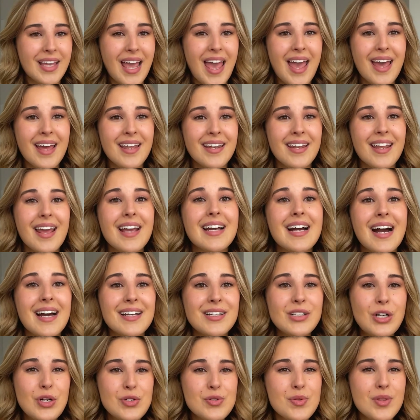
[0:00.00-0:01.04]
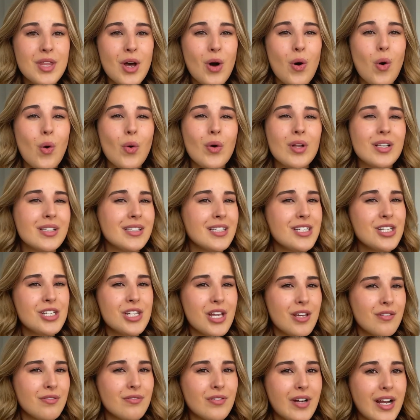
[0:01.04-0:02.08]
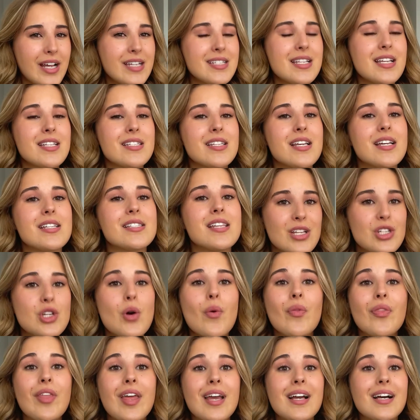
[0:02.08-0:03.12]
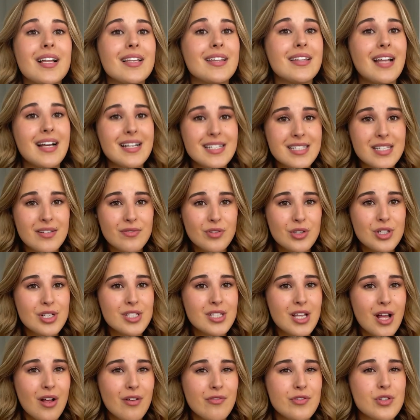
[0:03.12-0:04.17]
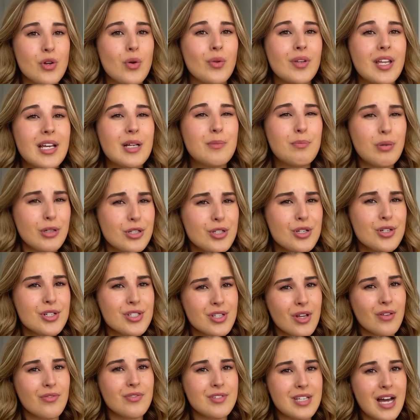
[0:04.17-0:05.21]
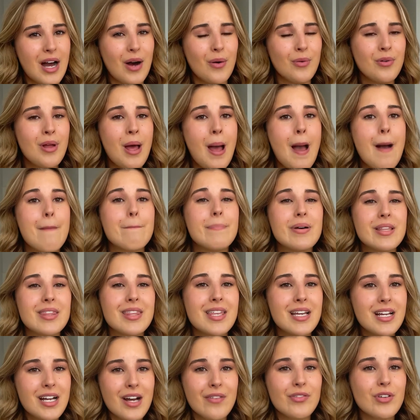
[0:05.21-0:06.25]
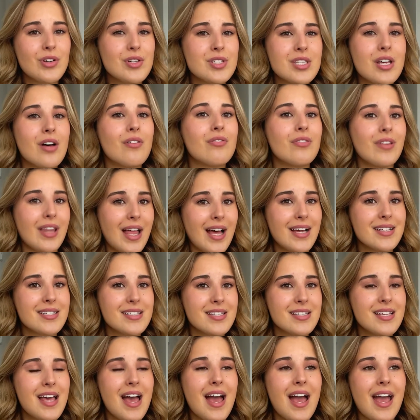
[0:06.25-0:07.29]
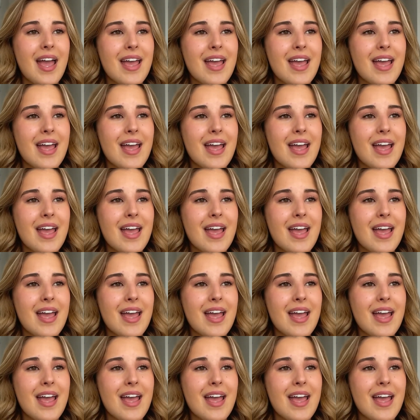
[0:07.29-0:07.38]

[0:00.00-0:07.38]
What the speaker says: And it kind of goes with that whole cliche phrase that says, don't think less of yourself, don't put yourself down, but think of yourself less.